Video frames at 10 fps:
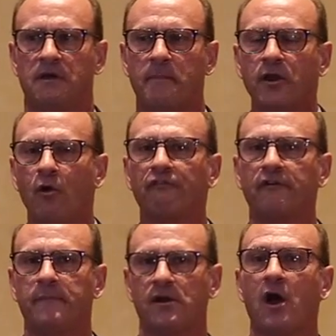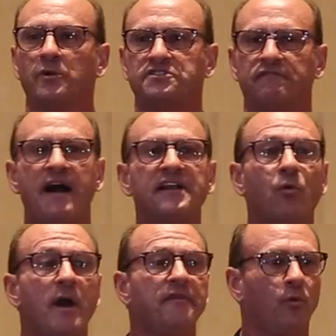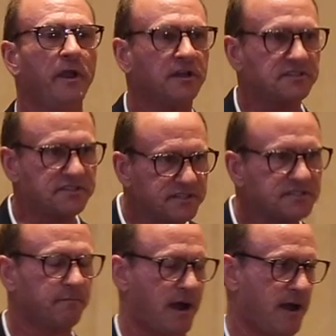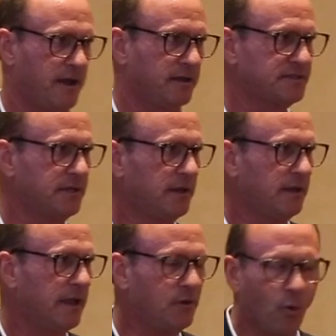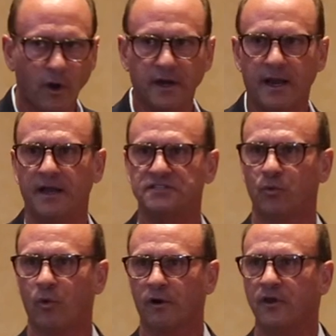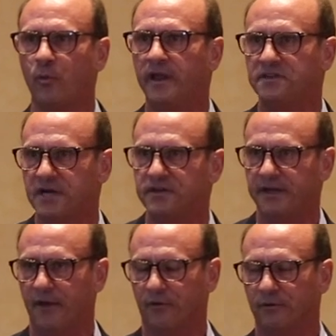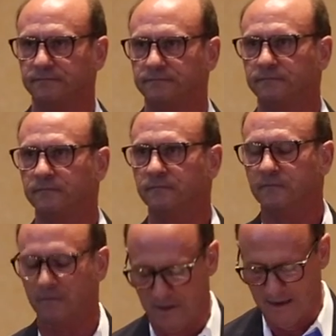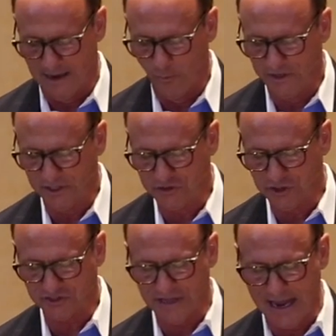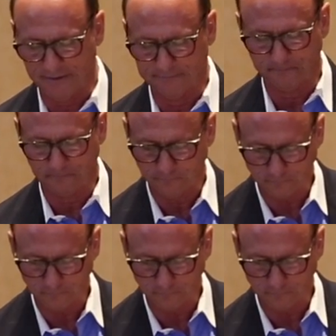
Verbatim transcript: That my goal from then on was to find a way that we could systemize and organize the work that we had done together. And we did just that.